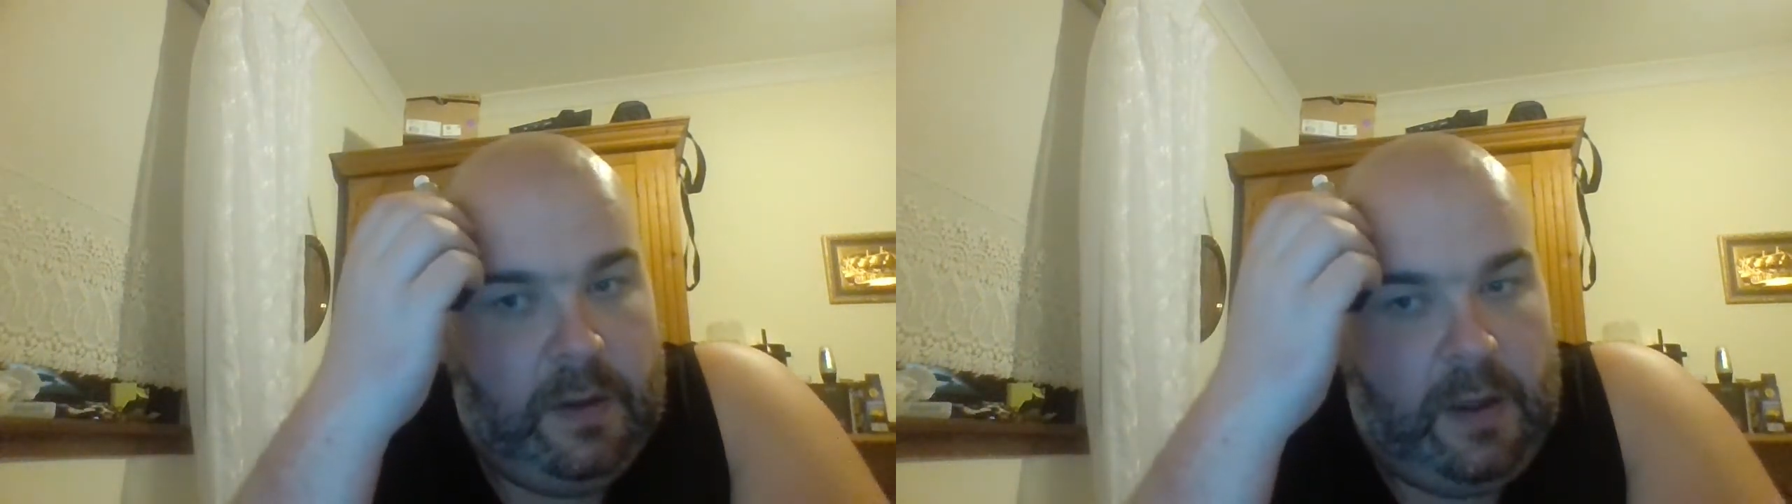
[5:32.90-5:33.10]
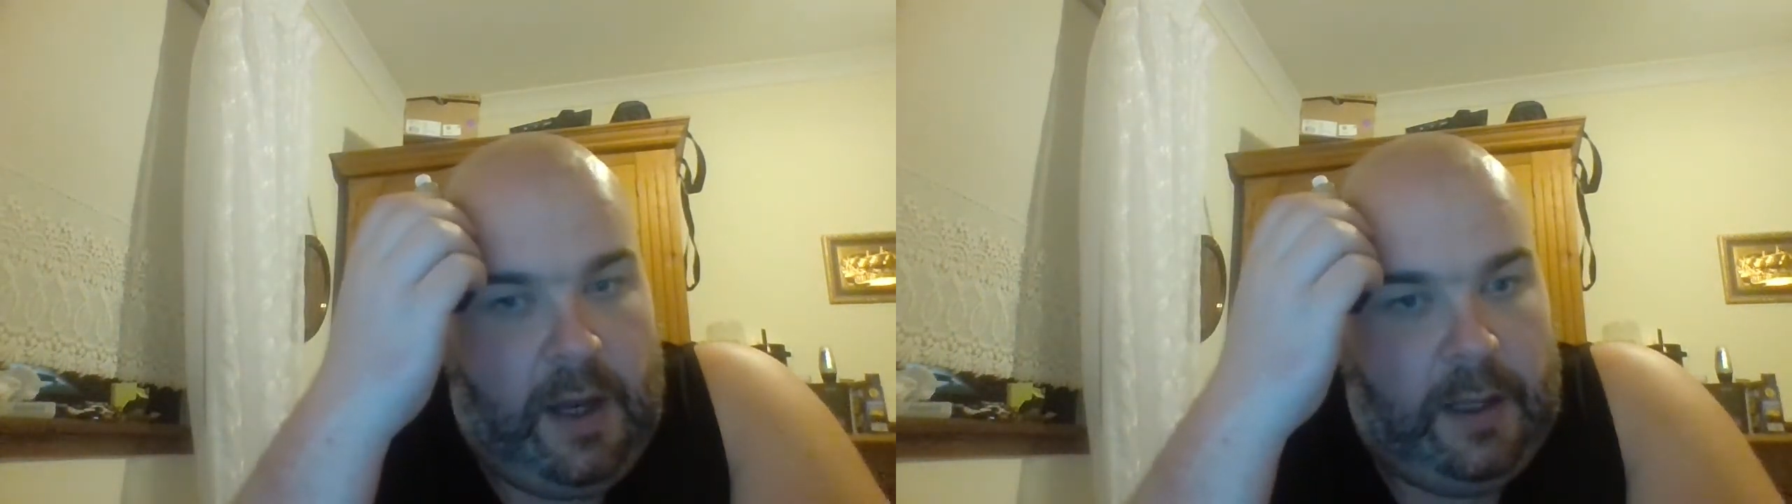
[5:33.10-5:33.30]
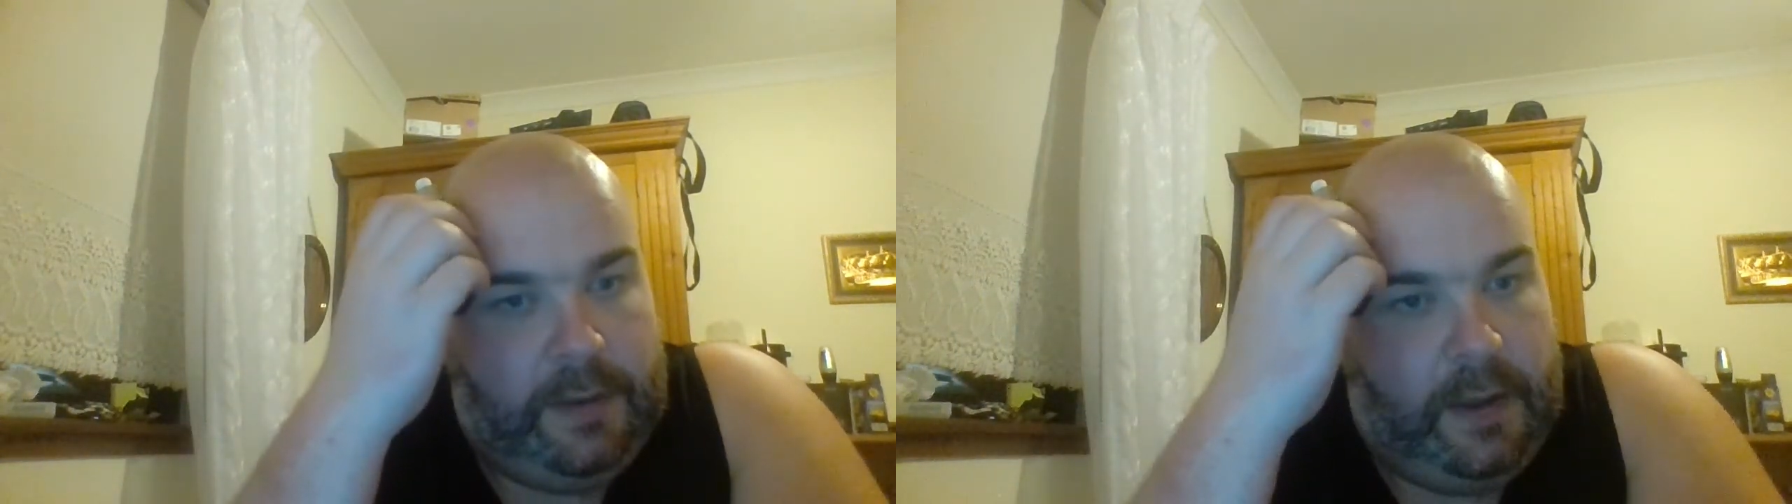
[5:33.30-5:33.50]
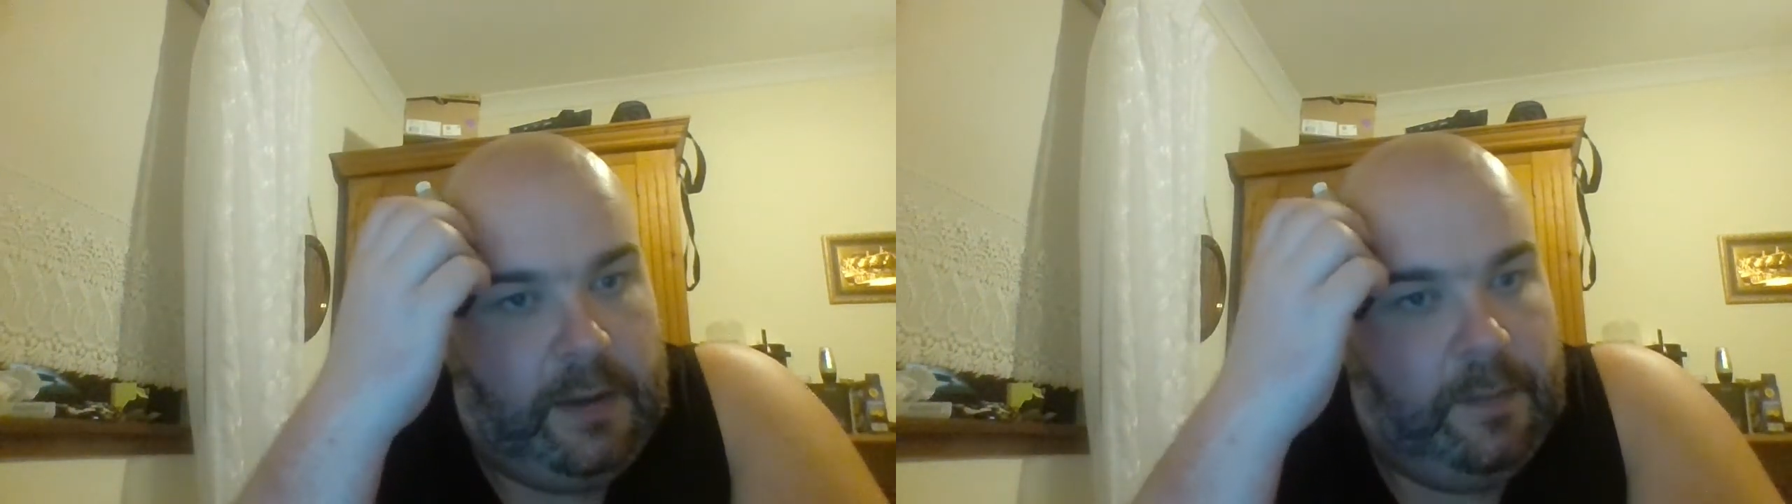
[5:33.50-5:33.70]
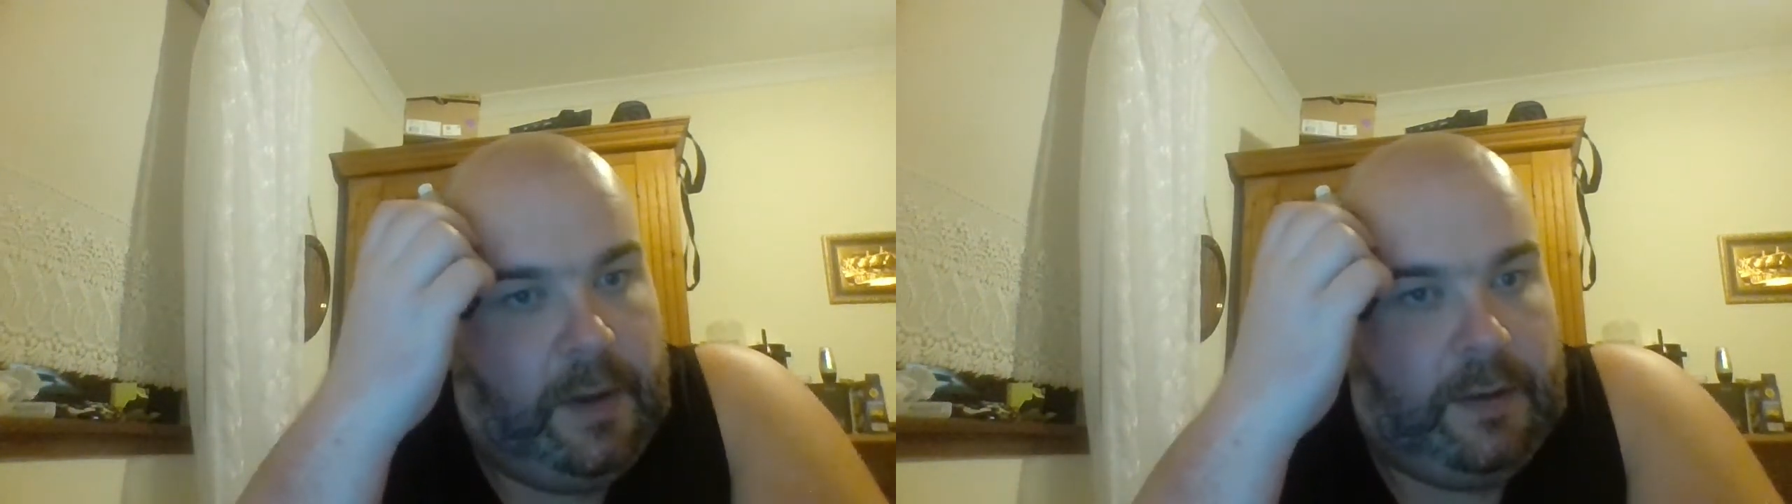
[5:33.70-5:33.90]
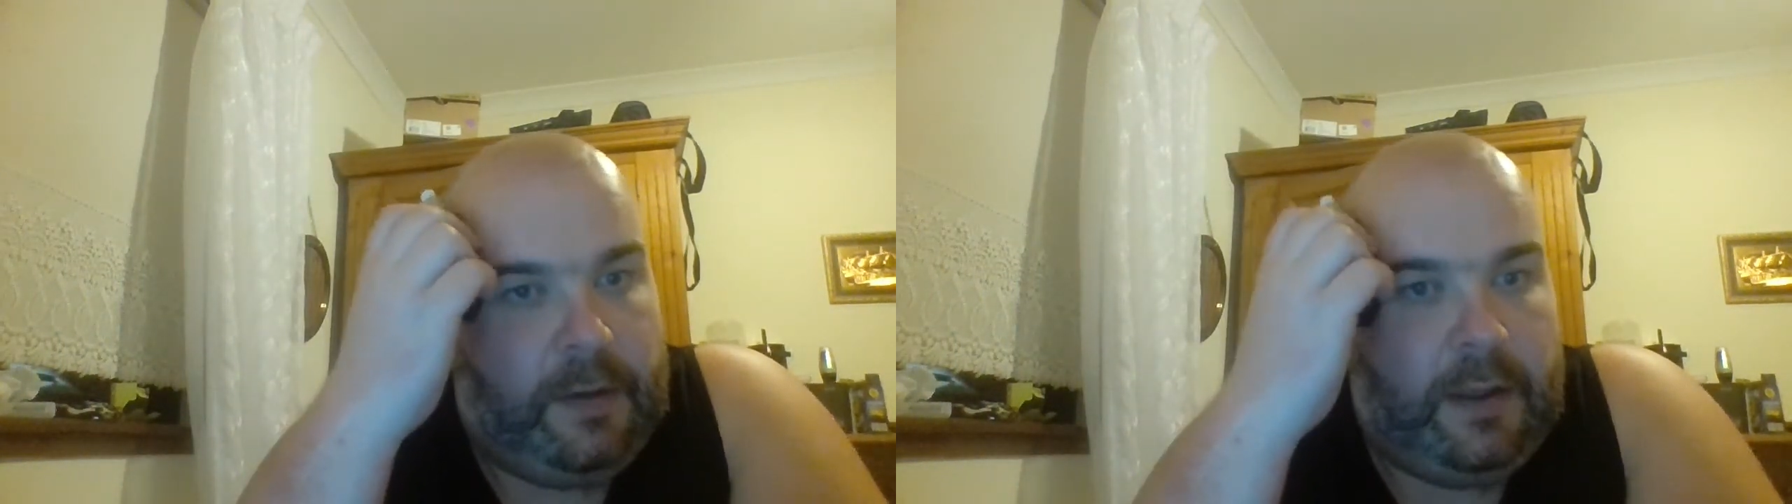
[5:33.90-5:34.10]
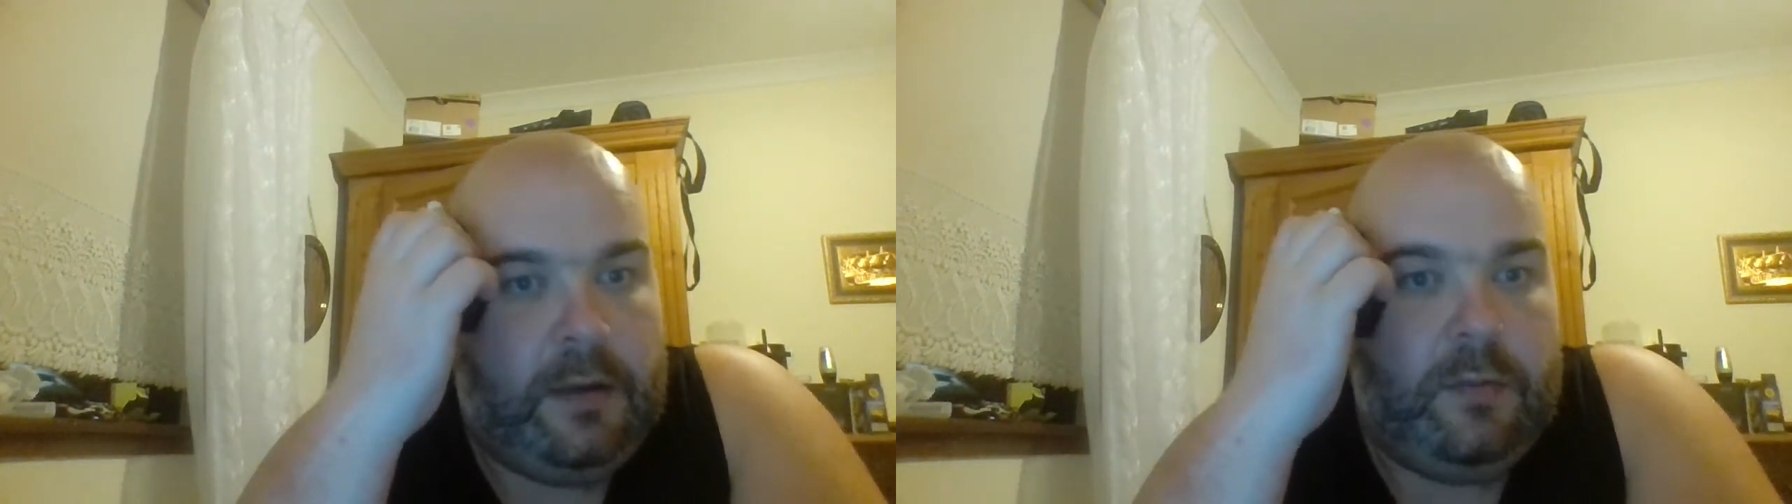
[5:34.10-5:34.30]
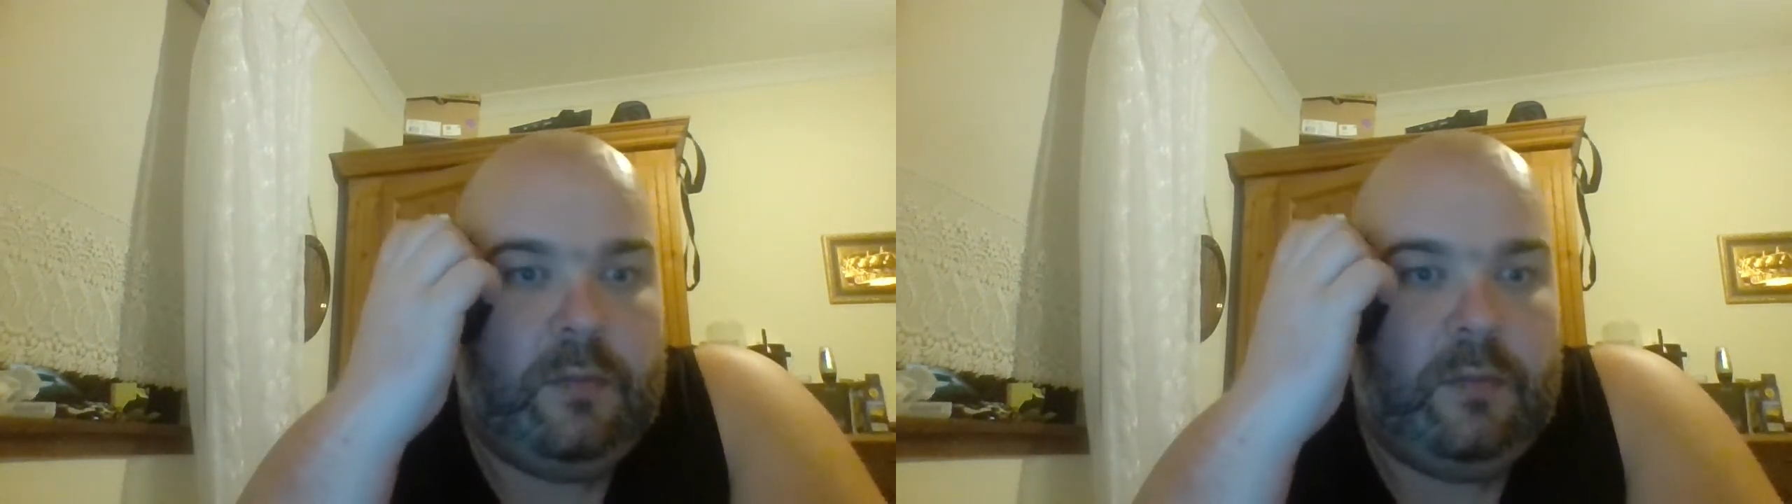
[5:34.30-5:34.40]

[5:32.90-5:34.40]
Andy and Lee